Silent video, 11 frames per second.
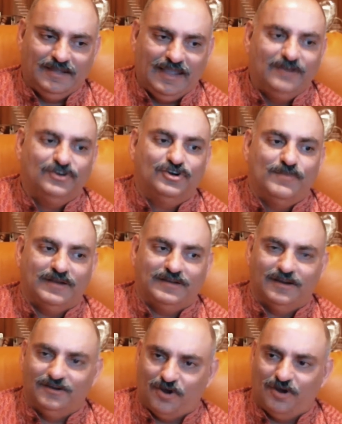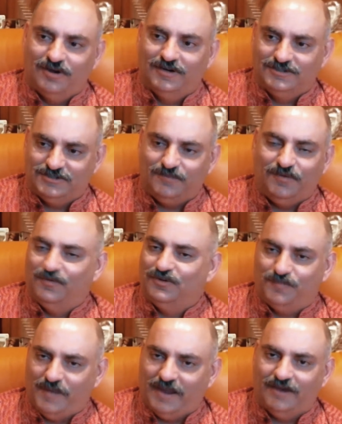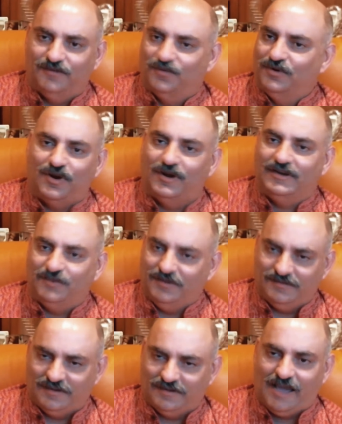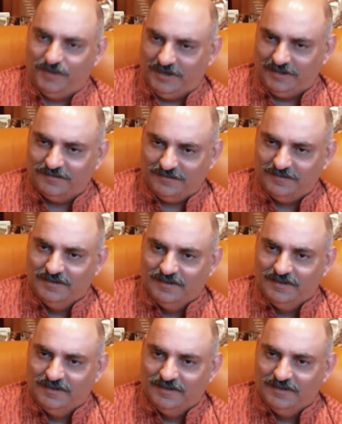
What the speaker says: incremental dollars that we would spend would not increase our happiness.